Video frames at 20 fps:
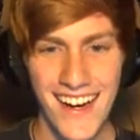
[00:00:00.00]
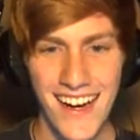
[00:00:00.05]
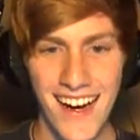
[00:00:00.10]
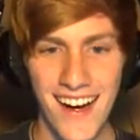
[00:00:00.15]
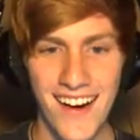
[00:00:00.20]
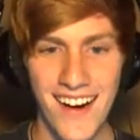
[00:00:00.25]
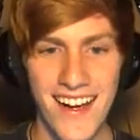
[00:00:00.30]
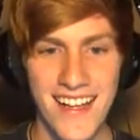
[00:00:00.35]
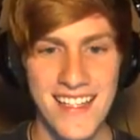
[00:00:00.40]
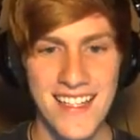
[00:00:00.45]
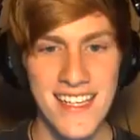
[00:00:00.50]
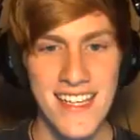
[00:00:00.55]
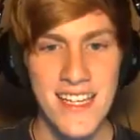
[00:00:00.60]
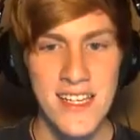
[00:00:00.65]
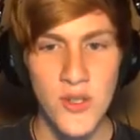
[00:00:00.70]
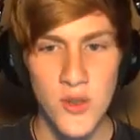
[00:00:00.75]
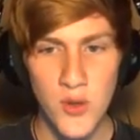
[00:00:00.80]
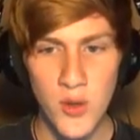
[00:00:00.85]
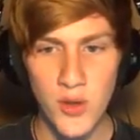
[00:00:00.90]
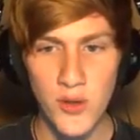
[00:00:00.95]
Alright.
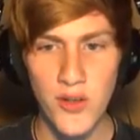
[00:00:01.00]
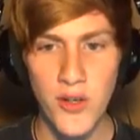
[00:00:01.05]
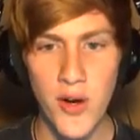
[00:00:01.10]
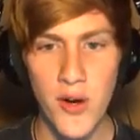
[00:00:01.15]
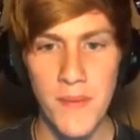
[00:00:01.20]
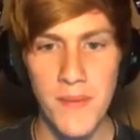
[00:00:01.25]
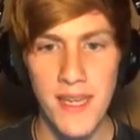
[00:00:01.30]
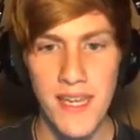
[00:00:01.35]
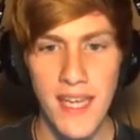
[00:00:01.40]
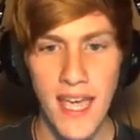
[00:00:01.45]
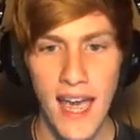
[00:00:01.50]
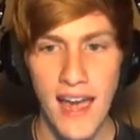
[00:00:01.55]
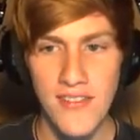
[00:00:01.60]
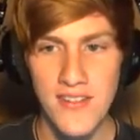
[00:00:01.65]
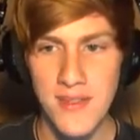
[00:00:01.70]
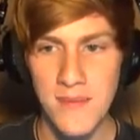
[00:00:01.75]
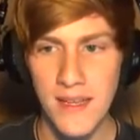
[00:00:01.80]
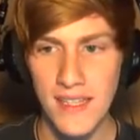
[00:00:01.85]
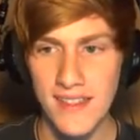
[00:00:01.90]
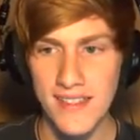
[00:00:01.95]
You don't know me.
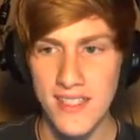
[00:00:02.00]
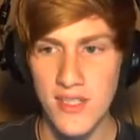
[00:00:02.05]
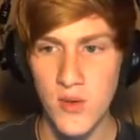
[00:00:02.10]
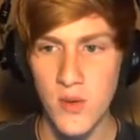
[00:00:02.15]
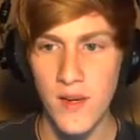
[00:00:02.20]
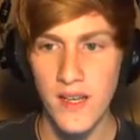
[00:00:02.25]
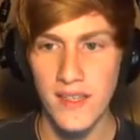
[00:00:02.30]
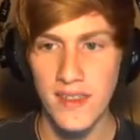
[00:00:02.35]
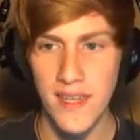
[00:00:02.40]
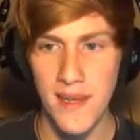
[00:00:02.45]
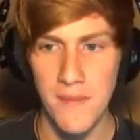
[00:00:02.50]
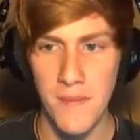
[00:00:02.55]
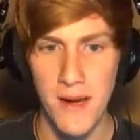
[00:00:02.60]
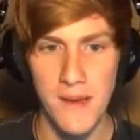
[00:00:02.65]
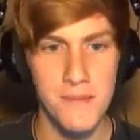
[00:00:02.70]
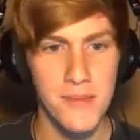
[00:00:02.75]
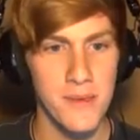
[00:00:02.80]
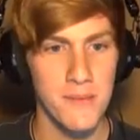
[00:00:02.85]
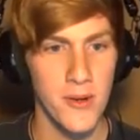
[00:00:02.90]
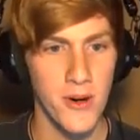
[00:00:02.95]
Have to make this quick. They
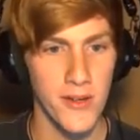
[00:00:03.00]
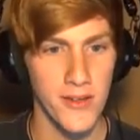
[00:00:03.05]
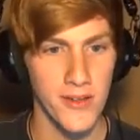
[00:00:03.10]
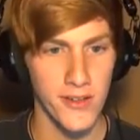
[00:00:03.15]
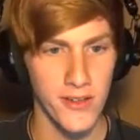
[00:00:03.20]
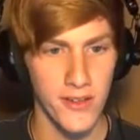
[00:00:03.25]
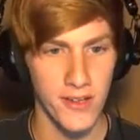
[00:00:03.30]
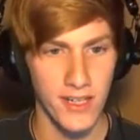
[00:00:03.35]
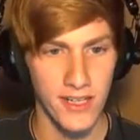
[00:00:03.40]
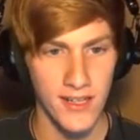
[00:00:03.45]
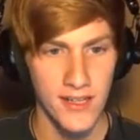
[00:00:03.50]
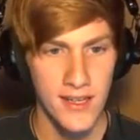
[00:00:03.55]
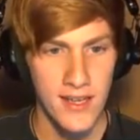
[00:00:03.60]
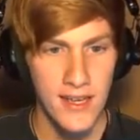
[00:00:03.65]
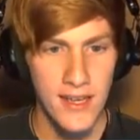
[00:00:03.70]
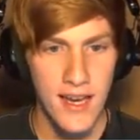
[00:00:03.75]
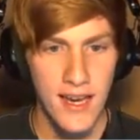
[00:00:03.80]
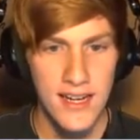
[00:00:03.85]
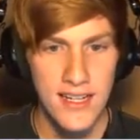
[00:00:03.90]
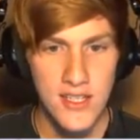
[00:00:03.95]
might be monitoring.
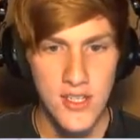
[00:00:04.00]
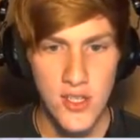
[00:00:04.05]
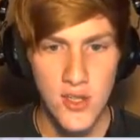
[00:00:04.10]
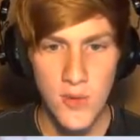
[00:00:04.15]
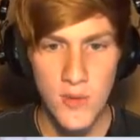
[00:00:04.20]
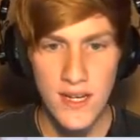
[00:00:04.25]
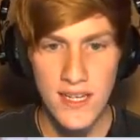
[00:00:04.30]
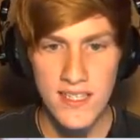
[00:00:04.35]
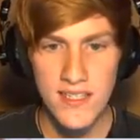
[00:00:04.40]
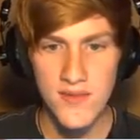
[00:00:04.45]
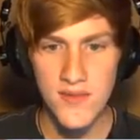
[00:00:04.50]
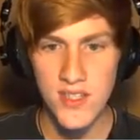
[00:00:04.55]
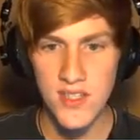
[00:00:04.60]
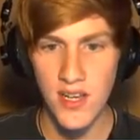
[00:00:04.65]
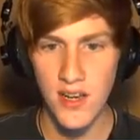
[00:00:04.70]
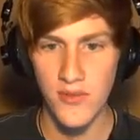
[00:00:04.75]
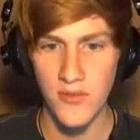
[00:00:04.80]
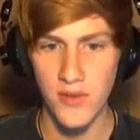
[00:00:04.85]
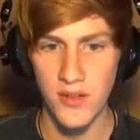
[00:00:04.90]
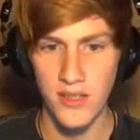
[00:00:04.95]
I did 2 weeks of
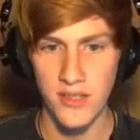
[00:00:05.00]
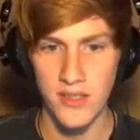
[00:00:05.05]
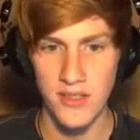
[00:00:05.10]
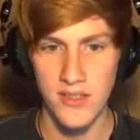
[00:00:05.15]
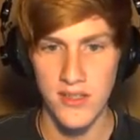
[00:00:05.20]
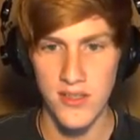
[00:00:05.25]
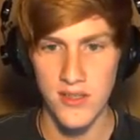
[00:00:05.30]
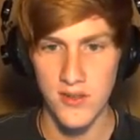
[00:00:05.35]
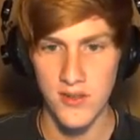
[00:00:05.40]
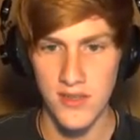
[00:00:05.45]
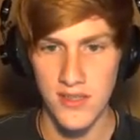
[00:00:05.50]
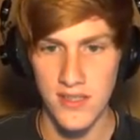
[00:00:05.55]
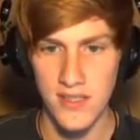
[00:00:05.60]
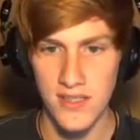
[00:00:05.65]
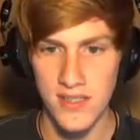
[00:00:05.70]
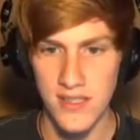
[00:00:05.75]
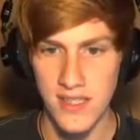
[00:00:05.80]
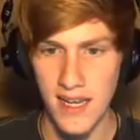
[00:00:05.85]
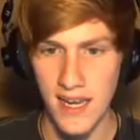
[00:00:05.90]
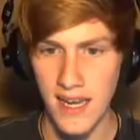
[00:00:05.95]
software
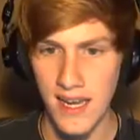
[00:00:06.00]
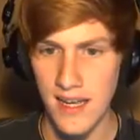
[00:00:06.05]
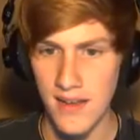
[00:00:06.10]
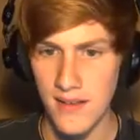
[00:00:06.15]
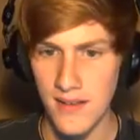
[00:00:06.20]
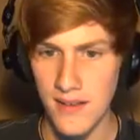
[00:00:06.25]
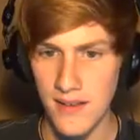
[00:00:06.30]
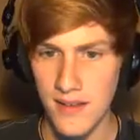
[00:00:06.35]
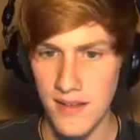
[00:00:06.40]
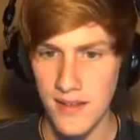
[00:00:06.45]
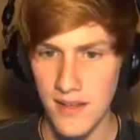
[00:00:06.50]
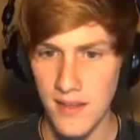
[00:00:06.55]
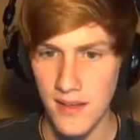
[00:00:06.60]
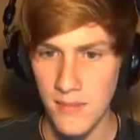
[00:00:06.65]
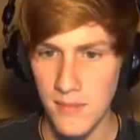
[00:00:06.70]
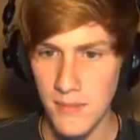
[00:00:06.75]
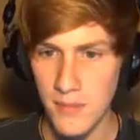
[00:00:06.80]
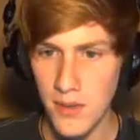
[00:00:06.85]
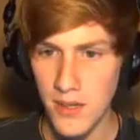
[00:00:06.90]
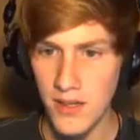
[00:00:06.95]
consultant at
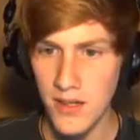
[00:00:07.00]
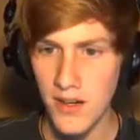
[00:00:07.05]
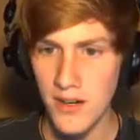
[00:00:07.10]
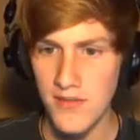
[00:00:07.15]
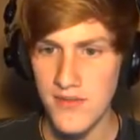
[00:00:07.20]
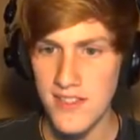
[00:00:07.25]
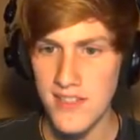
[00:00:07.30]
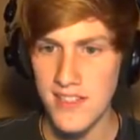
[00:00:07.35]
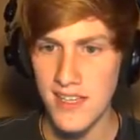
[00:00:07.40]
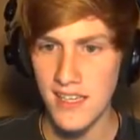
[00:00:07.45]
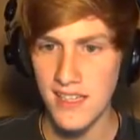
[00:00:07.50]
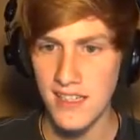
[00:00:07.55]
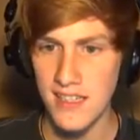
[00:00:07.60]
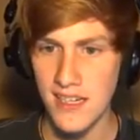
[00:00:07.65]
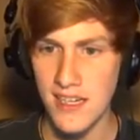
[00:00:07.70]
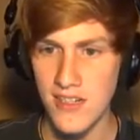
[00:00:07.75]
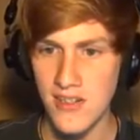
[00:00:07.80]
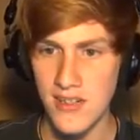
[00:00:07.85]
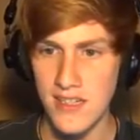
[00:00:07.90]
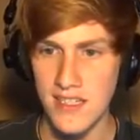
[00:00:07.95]
Murkoff
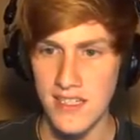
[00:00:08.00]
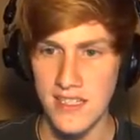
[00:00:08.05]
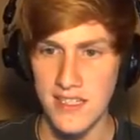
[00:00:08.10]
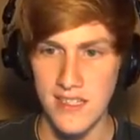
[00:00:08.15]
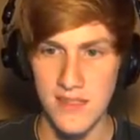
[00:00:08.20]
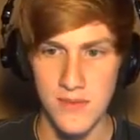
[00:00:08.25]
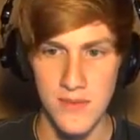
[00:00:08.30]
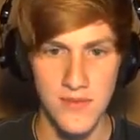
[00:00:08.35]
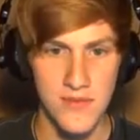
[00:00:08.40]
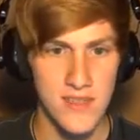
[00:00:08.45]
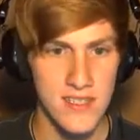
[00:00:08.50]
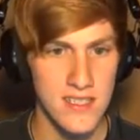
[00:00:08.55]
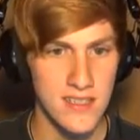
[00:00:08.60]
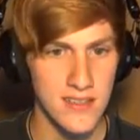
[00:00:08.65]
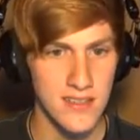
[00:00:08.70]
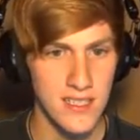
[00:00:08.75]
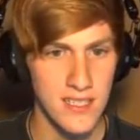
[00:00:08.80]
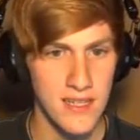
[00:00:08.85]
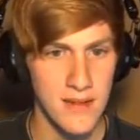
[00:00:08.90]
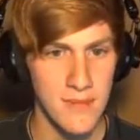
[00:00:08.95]
Psychiatric Systems
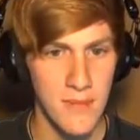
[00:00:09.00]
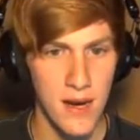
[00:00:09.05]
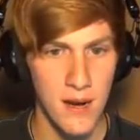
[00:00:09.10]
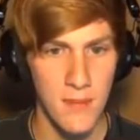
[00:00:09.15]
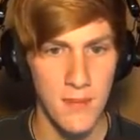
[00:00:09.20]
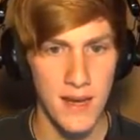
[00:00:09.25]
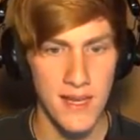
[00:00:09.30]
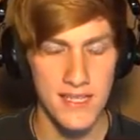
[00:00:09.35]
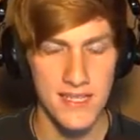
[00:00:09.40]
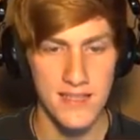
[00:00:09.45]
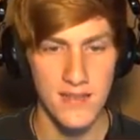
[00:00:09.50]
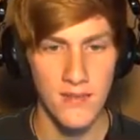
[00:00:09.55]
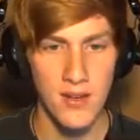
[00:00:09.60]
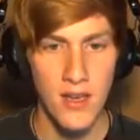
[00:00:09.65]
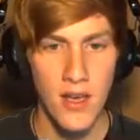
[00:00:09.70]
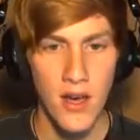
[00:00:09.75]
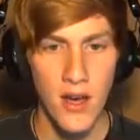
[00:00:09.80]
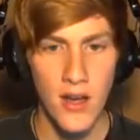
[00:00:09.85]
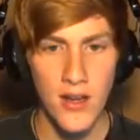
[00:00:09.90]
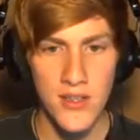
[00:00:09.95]
facility in Mount Massive.
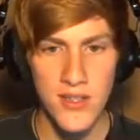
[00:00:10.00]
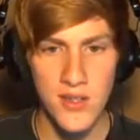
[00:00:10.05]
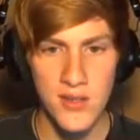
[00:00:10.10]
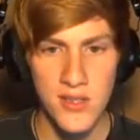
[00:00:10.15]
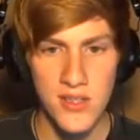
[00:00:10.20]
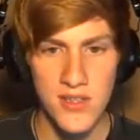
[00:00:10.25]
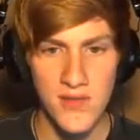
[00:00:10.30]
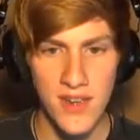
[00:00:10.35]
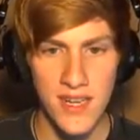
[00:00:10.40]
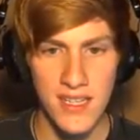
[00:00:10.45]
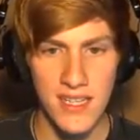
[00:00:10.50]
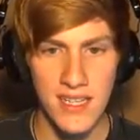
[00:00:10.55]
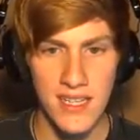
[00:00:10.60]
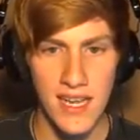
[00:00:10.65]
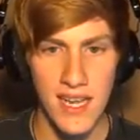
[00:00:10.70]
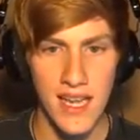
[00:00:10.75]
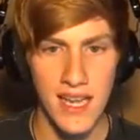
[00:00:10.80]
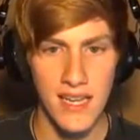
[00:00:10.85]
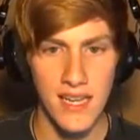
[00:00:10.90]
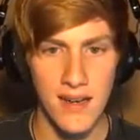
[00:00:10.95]
All sorts of
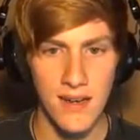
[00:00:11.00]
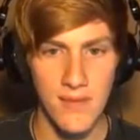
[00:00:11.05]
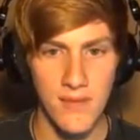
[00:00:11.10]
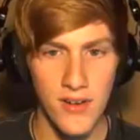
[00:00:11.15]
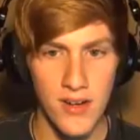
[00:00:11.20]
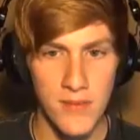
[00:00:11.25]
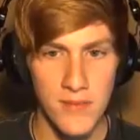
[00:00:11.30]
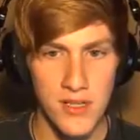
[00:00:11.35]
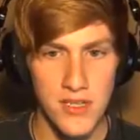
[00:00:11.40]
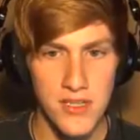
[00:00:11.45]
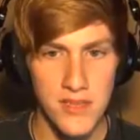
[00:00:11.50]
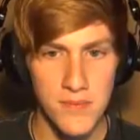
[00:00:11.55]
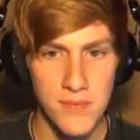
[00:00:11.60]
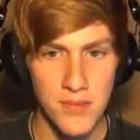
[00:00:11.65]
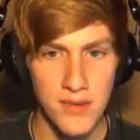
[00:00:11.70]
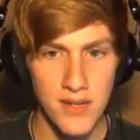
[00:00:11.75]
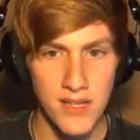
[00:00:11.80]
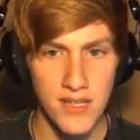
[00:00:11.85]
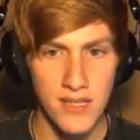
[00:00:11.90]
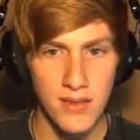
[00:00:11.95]
NDA. I'm very much
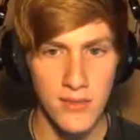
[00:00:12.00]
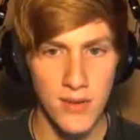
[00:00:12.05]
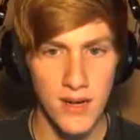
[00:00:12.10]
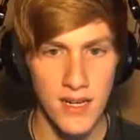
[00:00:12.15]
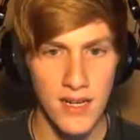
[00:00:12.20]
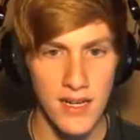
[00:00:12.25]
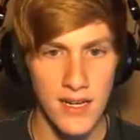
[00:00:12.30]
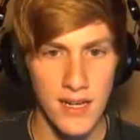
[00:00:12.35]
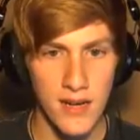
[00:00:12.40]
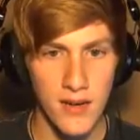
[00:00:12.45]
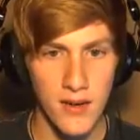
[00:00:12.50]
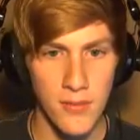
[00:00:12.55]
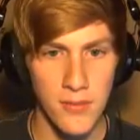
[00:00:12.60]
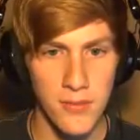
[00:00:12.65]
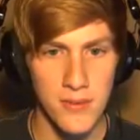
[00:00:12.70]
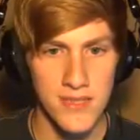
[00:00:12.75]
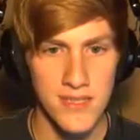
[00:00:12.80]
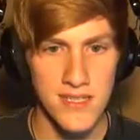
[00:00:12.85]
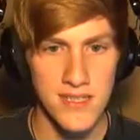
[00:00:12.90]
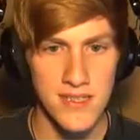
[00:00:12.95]
breaking right now,
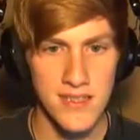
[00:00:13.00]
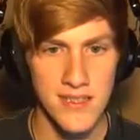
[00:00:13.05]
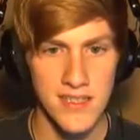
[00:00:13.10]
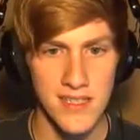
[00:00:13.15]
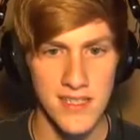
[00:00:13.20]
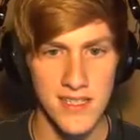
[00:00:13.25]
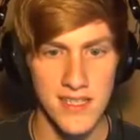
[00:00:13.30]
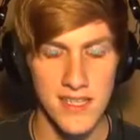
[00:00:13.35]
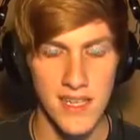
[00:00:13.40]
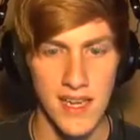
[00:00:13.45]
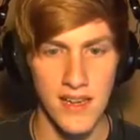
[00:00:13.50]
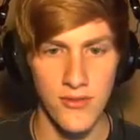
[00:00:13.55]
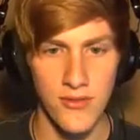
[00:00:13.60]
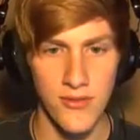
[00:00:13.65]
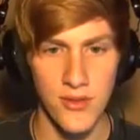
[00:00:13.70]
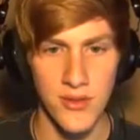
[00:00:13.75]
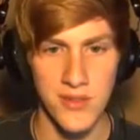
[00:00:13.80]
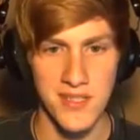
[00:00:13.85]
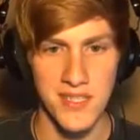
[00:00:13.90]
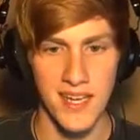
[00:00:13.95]
but seriously, F
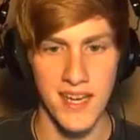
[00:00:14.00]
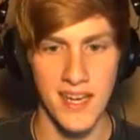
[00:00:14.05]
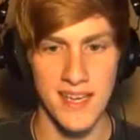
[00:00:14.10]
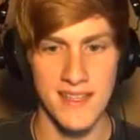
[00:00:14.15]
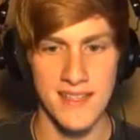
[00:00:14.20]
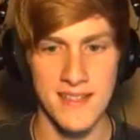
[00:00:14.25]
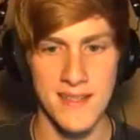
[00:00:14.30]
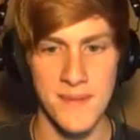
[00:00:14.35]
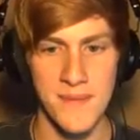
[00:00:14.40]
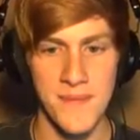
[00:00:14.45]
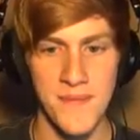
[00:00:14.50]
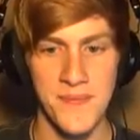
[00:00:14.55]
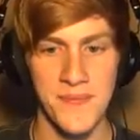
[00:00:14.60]
those guys.